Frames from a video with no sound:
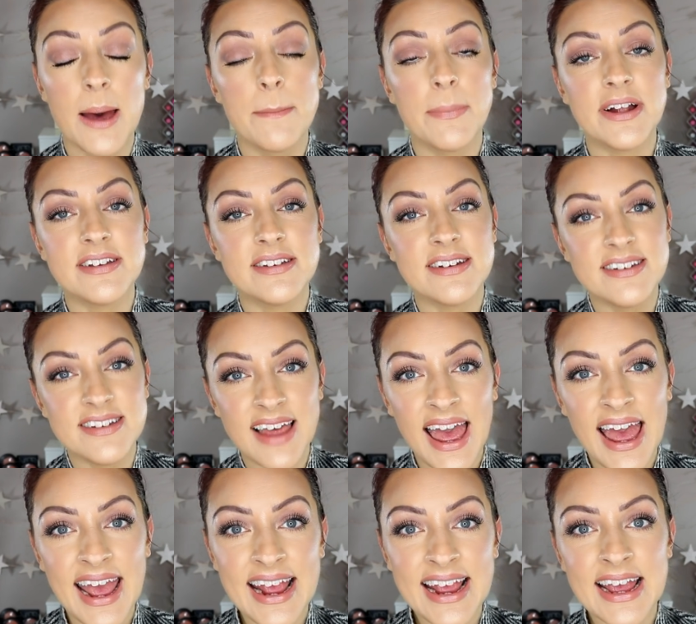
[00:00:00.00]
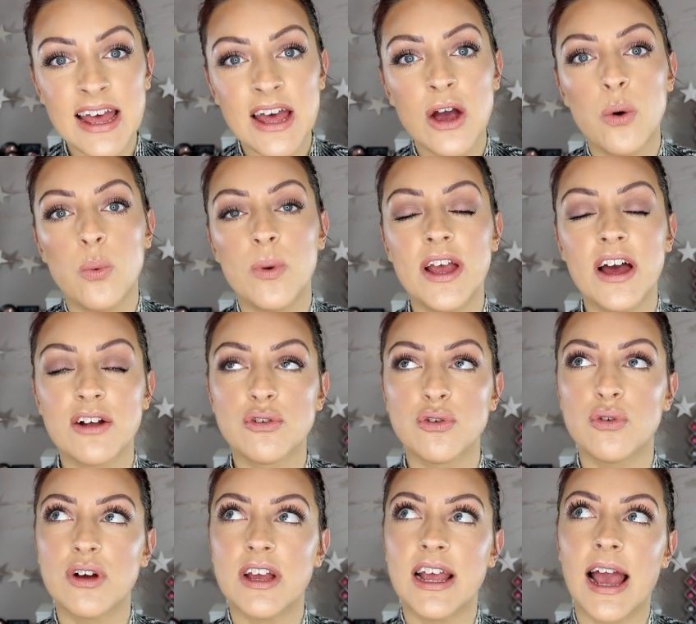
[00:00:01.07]
But today we are
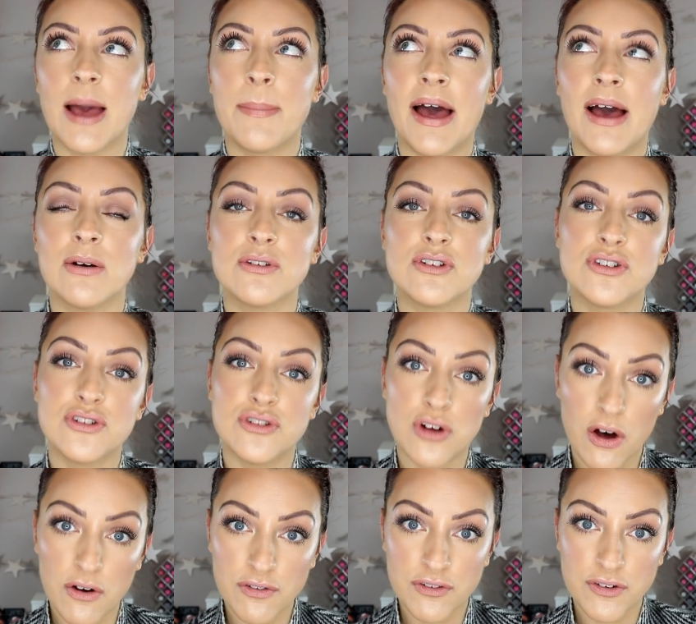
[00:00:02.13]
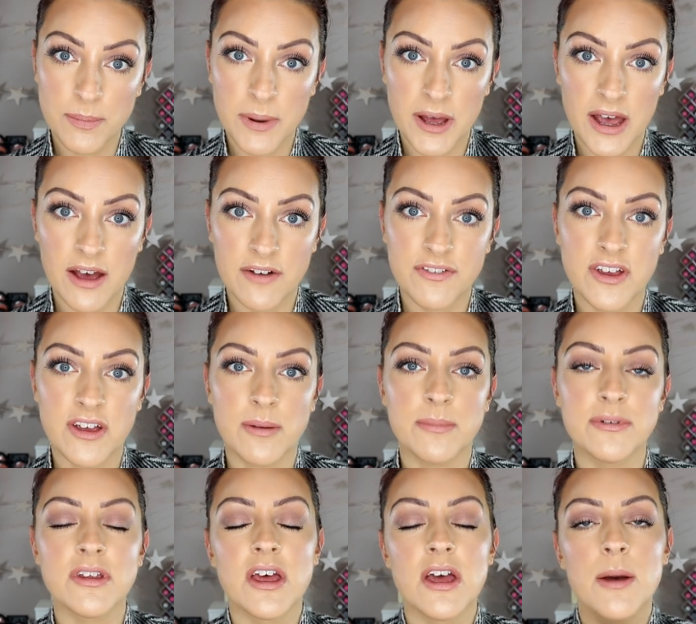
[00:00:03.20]
talking about soft
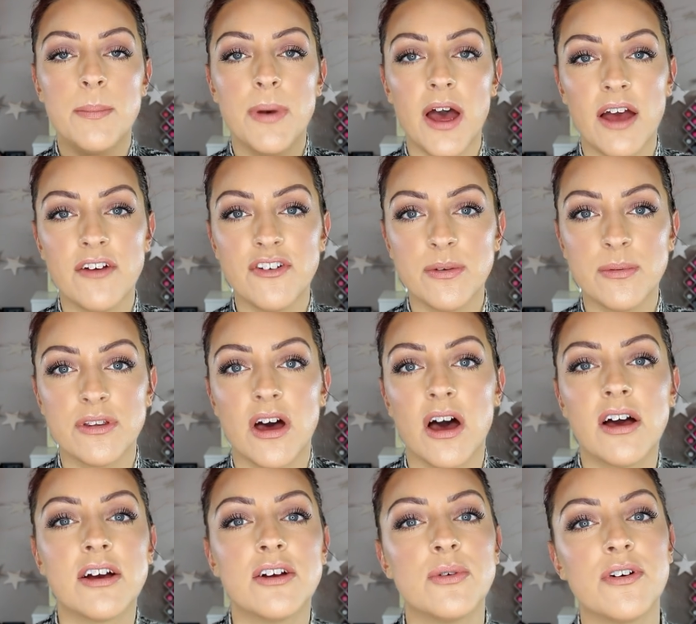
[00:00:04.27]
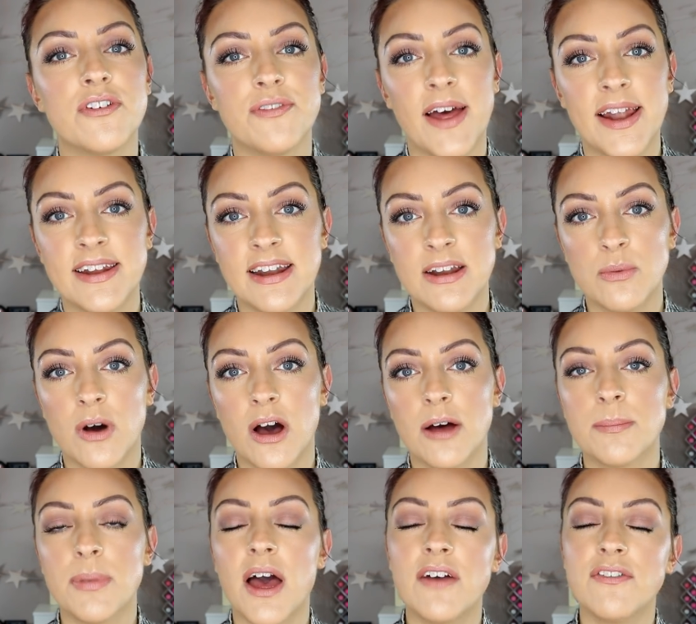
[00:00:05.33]
perfumes, perfumes that aren't going to offend
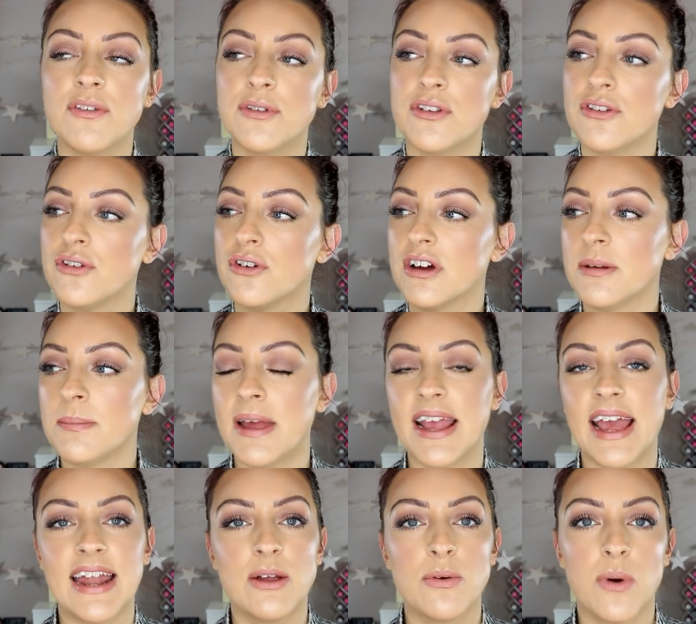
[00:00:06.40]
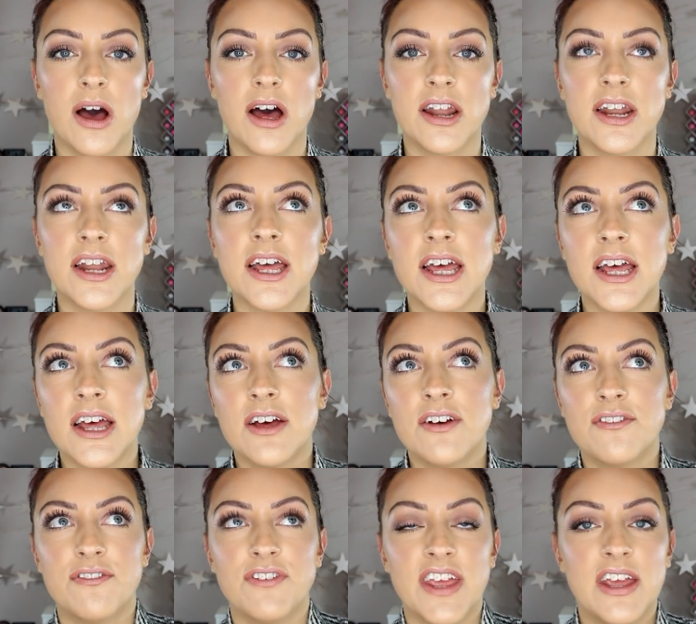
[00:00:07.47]
anyone, perfumes that's not going to make anyone
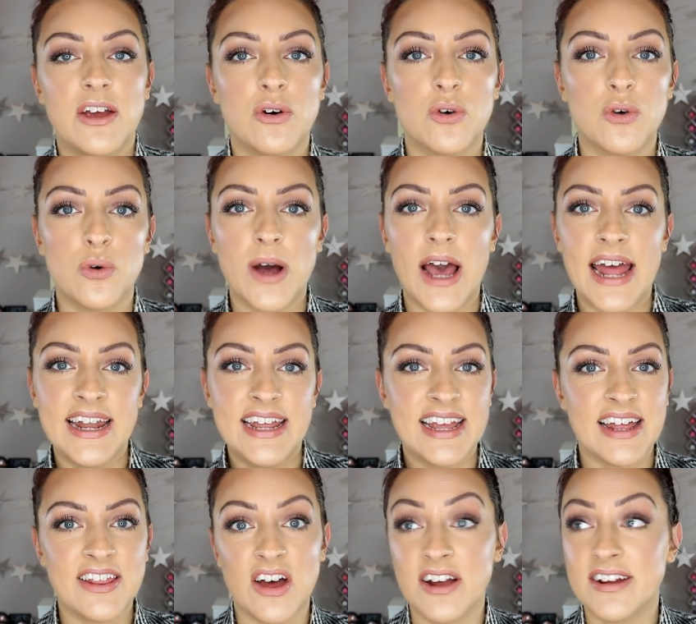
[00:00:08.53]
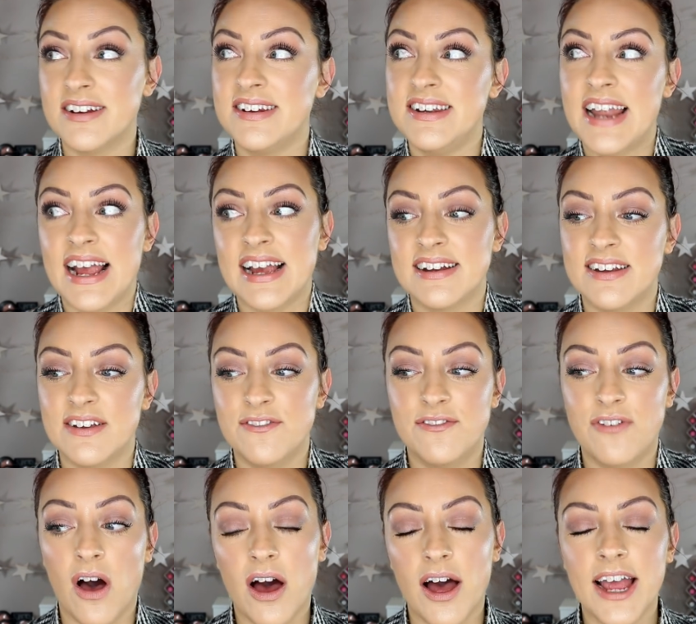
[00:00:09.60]
feel any kind of negative
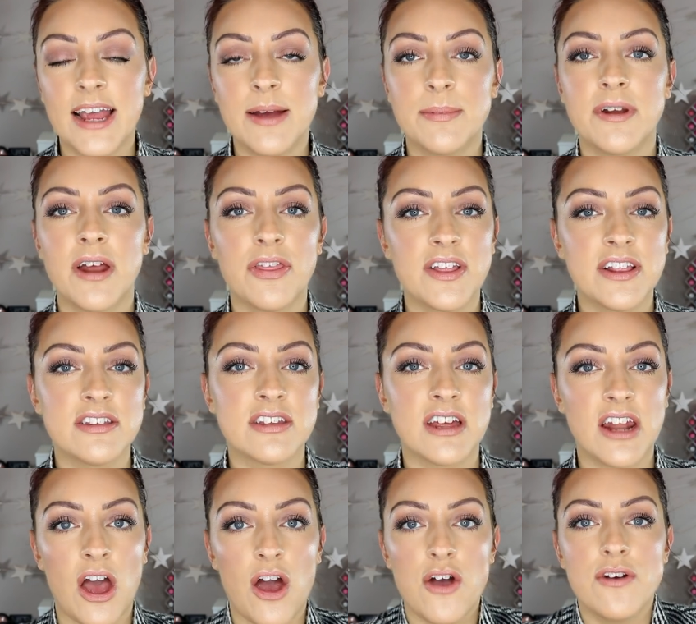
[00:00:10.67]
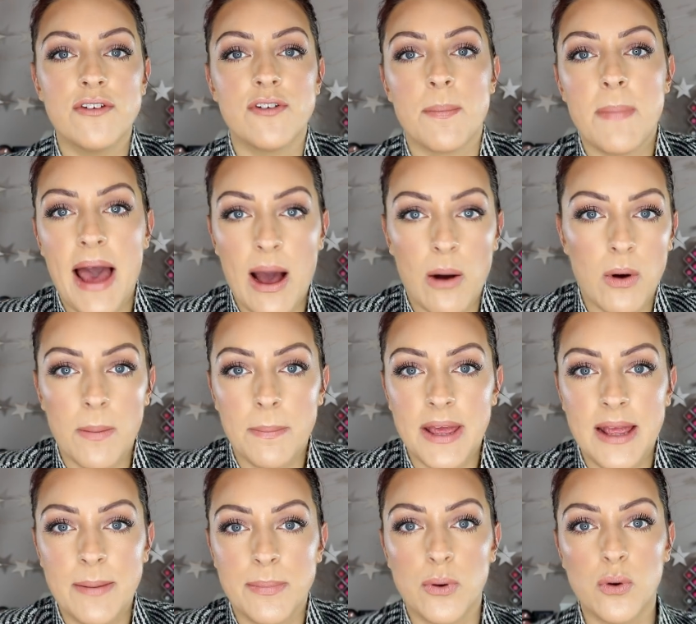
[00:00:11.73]
vibe, nothing that's going to overpower
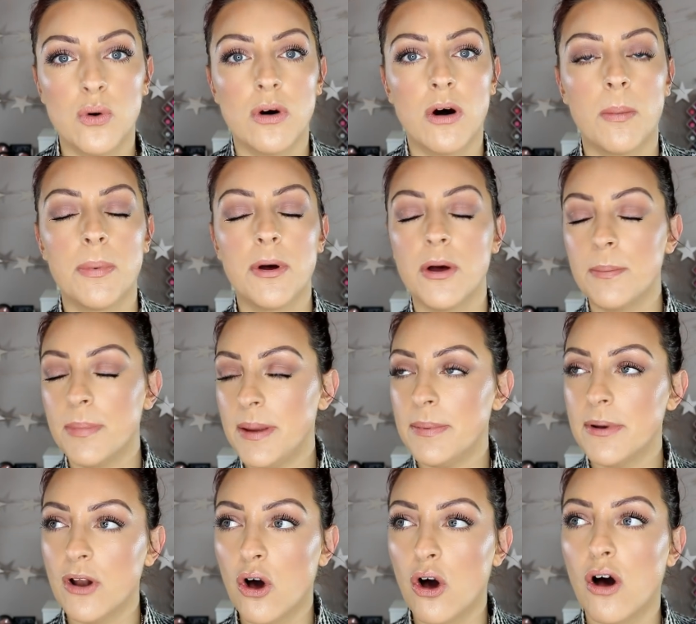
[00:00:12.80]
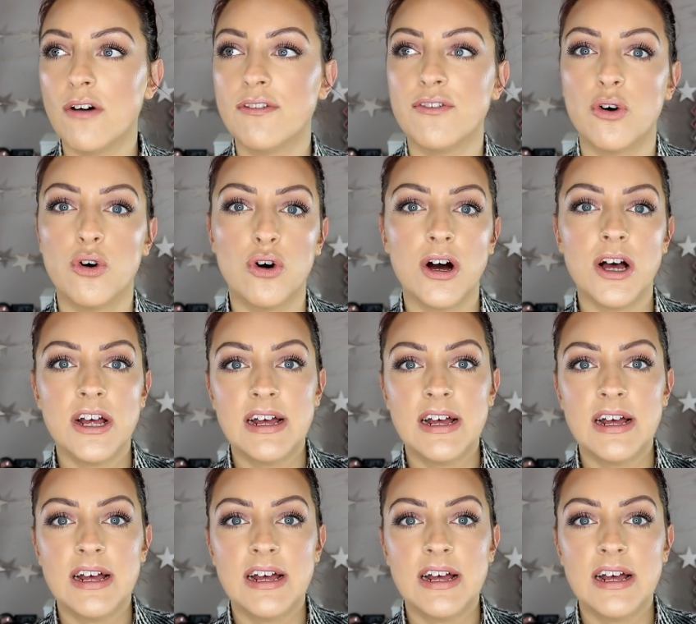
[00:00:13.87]
people or put people off or